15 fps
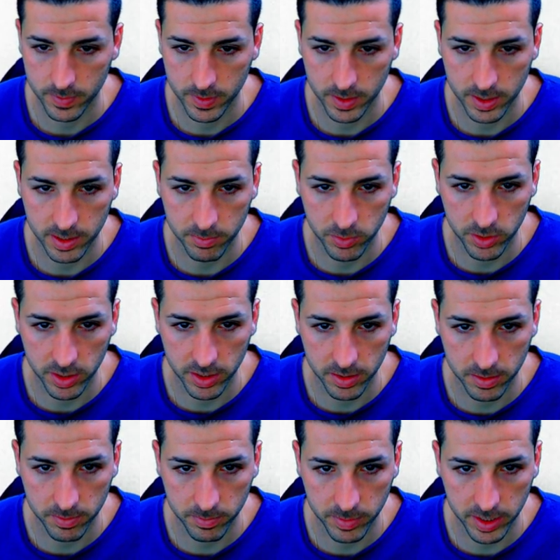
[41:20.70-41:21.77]
And I'm going to
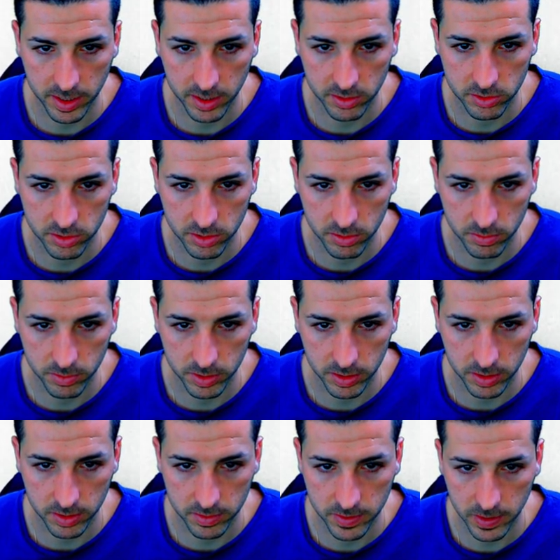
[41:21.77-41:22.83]
make it so we
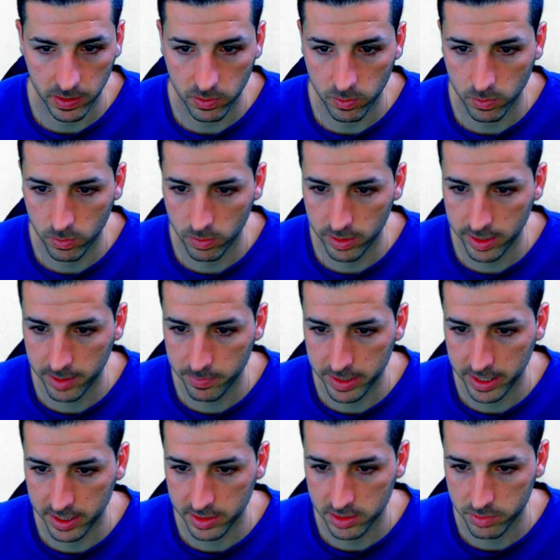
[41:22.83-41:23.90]
take all the
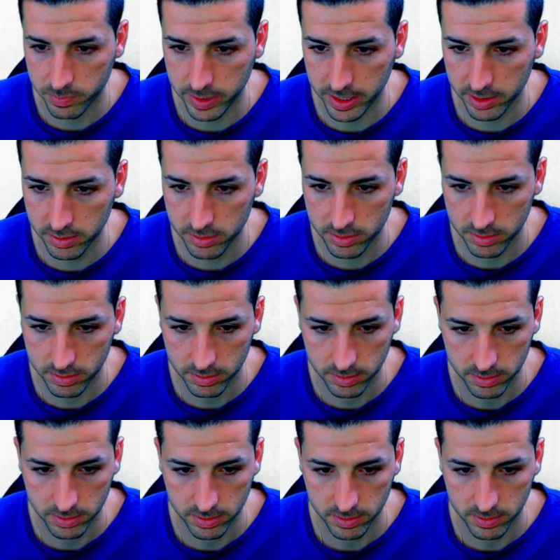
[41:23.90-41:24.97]
remaining space.
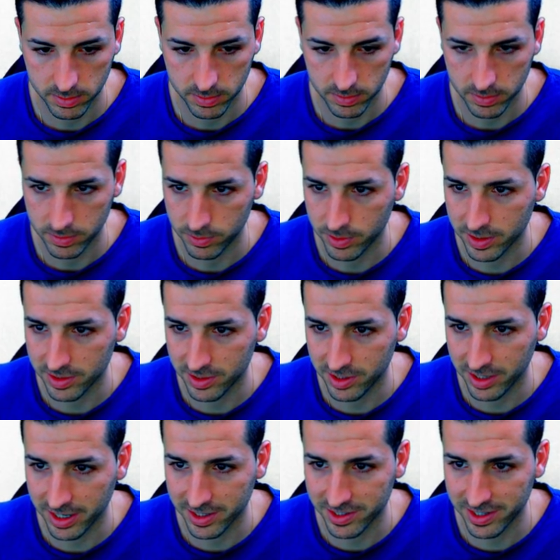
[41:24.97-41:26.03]
You can see
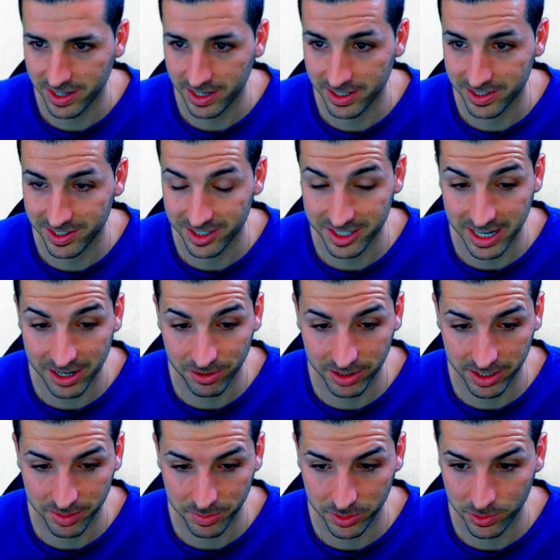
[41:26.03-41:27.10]
Excel is
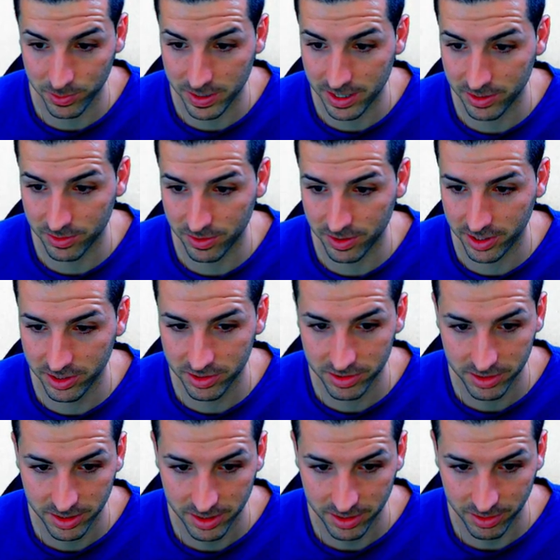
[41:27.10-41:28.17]
struggling a bit to handle this
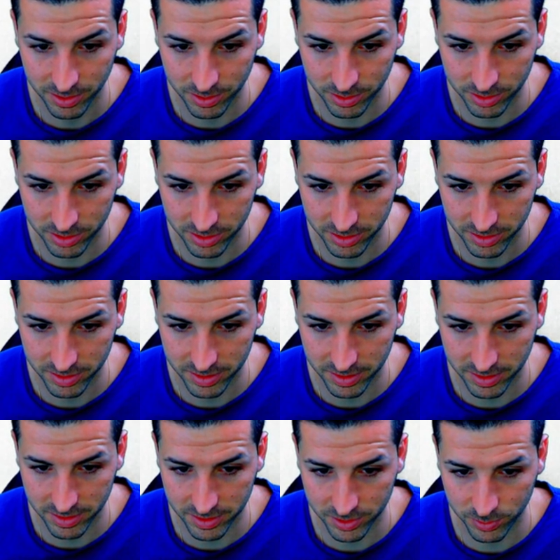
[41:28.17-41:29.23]
because,
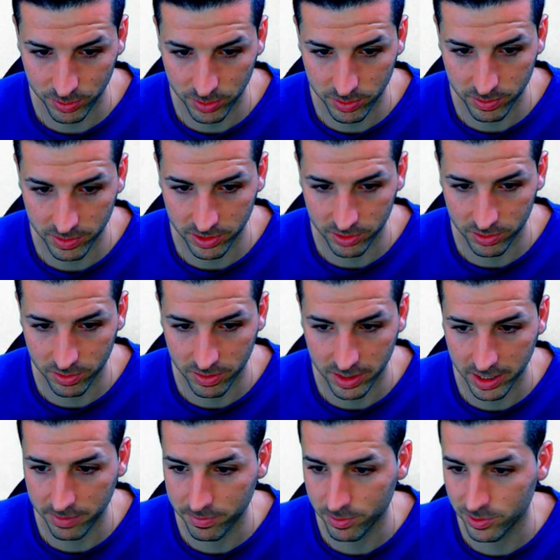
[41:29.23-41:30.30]
as we know, it's not
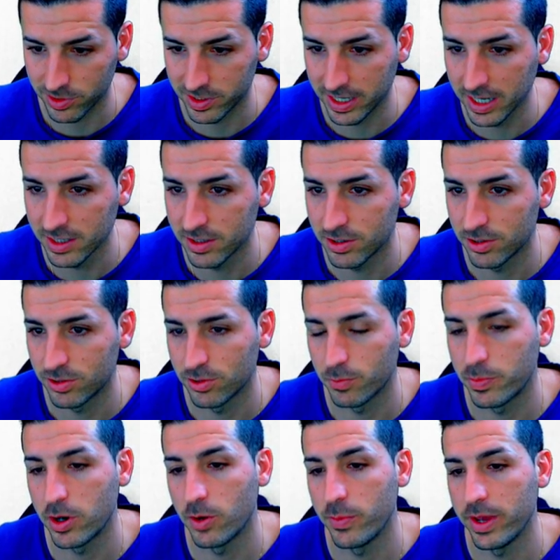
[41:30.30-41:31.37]
great for stats. So
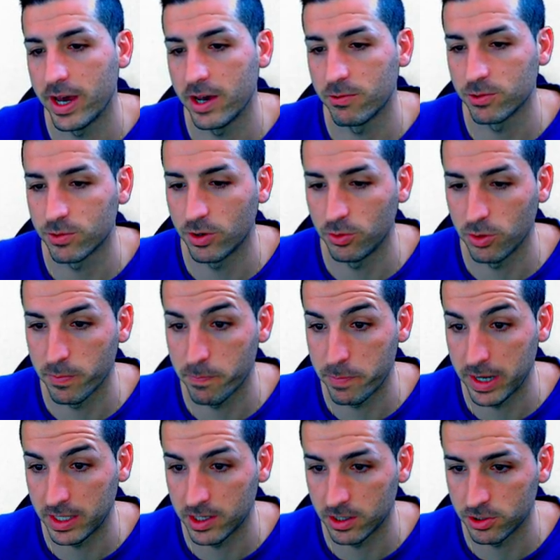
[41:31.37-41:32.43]
Power BI was going to do a
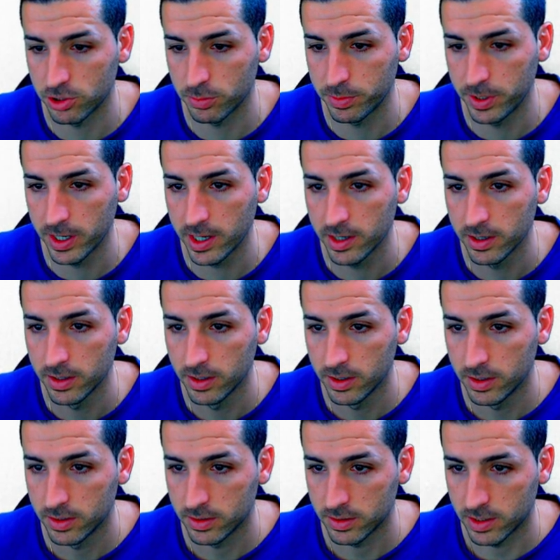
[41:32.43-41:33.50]
better job here.
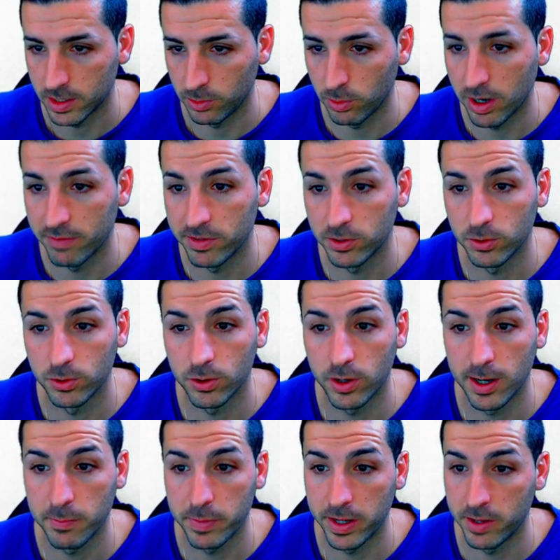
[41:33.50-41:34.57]
I do have the
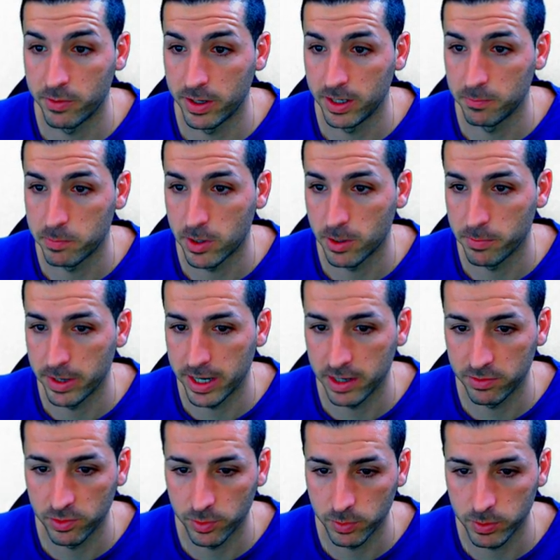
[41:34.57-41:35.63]
tutorial, by the way, in Power BI
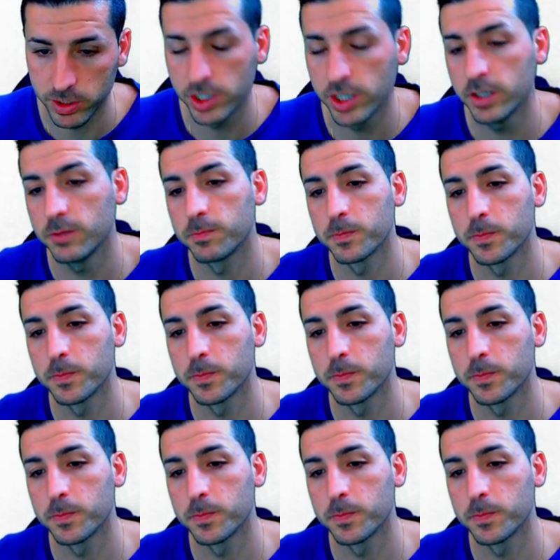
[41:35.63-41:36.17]
if you want to watch it.